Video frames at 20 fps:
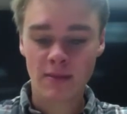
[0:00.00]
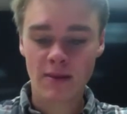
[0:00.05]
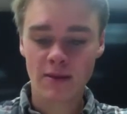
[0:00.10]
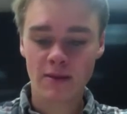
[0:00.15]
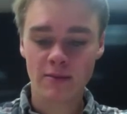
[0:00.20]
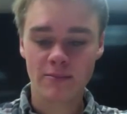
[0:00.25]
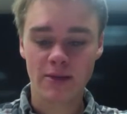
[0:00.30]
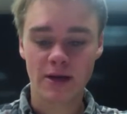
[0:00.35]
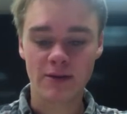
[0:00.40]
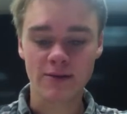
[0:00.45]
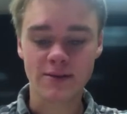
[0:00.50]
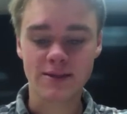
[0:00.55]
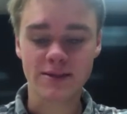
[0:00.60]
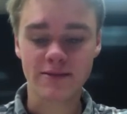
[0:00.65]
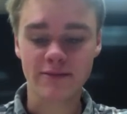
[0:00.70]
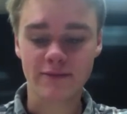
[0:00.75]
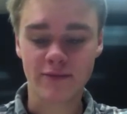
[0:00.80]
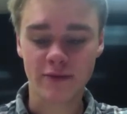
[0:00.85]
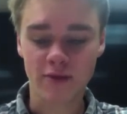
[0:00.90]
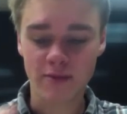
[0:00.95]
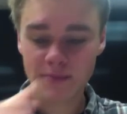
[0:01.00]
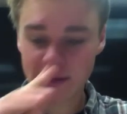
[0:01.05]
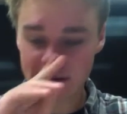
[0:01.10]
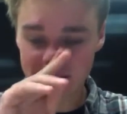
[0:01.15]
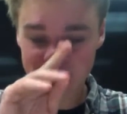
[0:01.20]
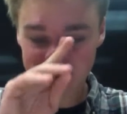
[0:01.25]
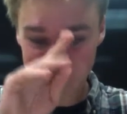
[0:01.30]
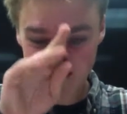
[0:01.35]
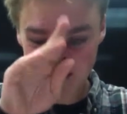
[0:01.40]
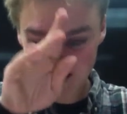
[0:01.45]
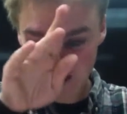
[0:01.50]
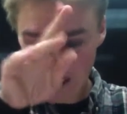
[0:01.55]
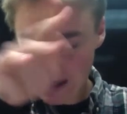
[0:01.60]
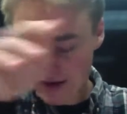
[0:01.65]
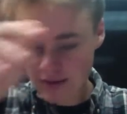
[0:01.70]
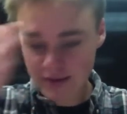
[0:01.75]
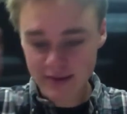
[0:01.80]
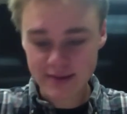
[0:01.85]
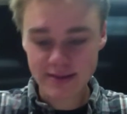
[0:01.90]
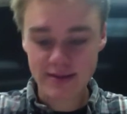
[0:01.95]
Boundless Informant
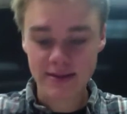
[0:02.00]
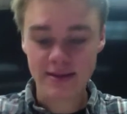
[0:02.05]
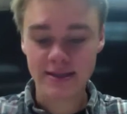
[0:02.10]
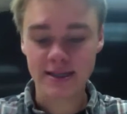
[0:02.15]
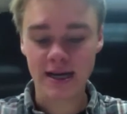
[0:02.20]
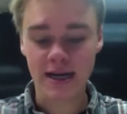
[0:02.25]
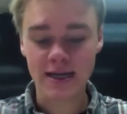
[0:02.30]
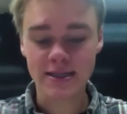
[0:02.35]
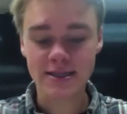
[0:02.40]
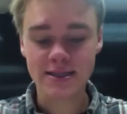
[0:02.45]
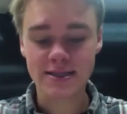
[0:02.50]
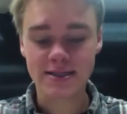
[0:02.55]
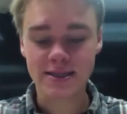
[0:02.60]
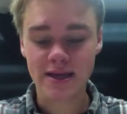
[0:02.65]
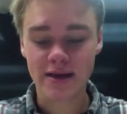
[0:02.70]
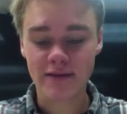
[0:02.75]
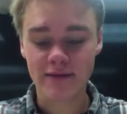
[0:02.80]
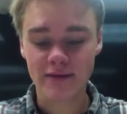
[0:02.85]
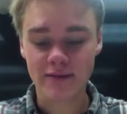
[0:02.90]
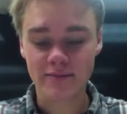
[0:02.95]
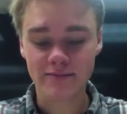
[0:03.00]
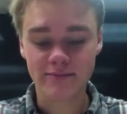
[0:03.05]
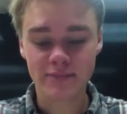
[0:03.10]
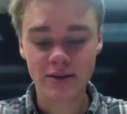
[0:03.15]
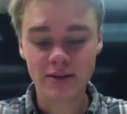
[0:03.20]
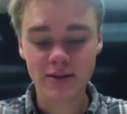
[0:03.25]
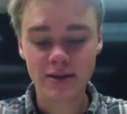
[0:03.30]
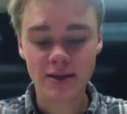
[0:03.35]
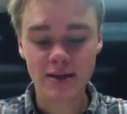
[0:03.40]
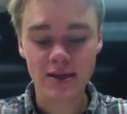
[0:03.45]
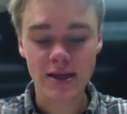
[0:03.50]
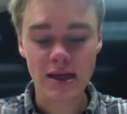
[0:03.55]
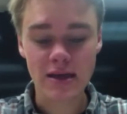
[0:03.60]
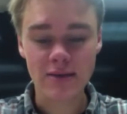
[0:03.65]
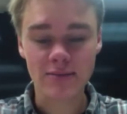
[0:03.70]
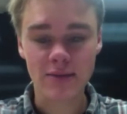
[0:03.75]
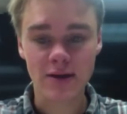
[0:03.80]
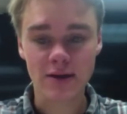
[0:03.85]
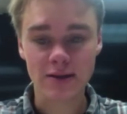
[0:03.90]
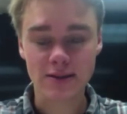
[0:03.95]
counted 97 billion
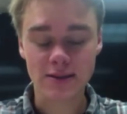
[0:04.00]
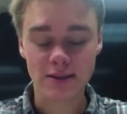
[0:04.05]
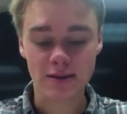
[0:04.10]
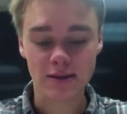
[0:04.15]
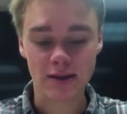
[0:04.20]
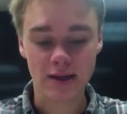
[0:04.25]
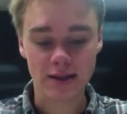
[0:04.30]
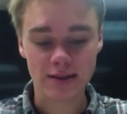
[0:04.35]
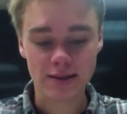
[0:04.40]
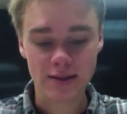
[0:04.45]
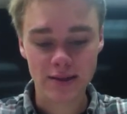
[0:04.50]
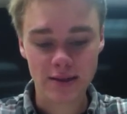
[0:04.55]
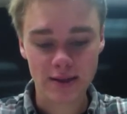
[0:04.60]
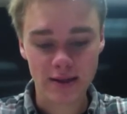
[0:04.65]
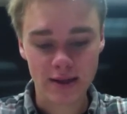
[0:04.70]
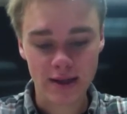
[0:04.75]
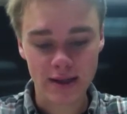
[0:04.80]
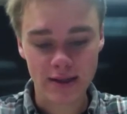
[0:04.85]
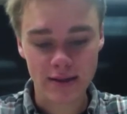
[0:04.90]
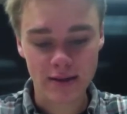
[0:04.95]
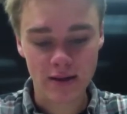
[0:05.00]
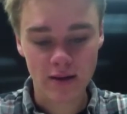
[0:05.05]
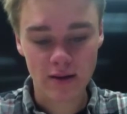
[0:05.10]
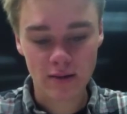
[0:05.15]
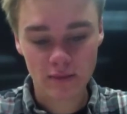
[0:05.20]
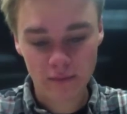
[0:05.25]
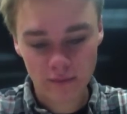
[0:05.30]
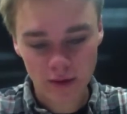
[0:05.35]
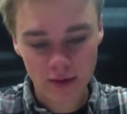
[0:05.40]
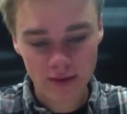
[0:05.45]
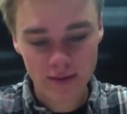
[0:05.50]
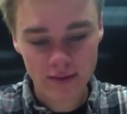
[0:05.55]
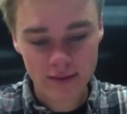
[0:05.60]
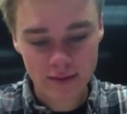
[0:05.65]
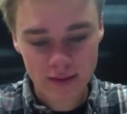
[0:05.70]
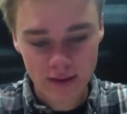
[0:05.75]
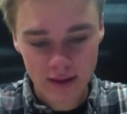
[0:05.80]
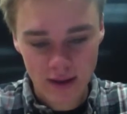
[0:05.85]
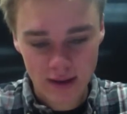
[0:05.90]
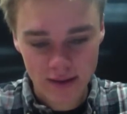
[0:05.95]
emails collected and
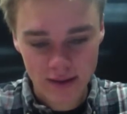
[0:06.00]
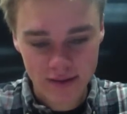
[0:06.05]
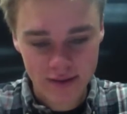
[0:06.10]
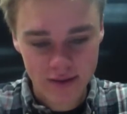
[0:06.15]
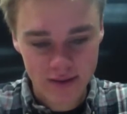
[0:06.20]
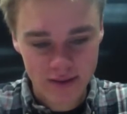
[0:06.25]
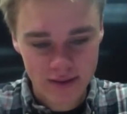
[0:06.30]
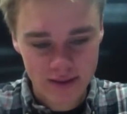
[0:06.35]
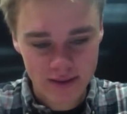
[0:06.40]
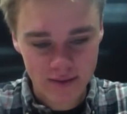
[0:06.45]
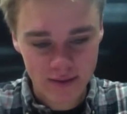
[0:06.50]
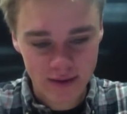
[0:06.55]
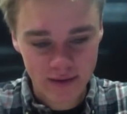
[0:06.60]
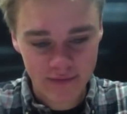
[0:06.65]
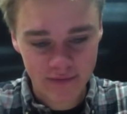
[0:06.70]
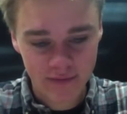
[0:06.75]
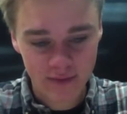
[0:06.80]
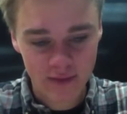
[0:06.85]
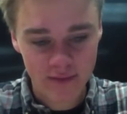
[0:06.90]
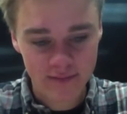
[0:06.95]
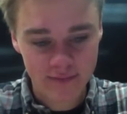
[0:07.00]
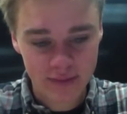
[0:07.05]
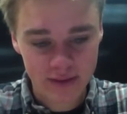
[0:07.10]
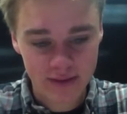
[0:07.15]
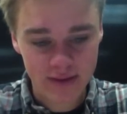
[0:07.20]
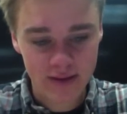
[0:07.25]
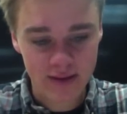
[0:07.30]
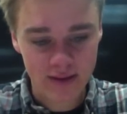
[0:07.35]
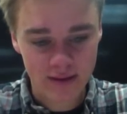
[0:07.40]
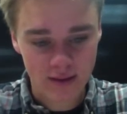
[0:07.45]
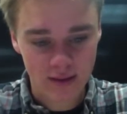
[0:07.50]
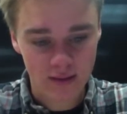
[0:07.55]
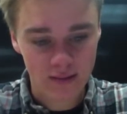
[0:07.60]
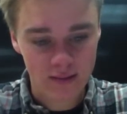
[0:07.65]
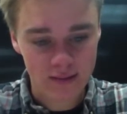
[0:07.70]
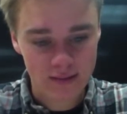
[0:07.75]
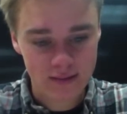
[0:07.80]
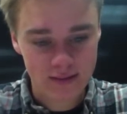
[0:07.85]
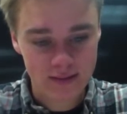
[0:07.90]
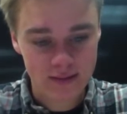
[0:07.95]
124 billion
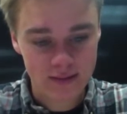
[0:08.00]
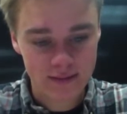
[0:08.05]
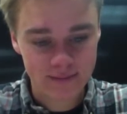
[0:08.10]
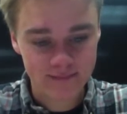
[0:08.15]
calls.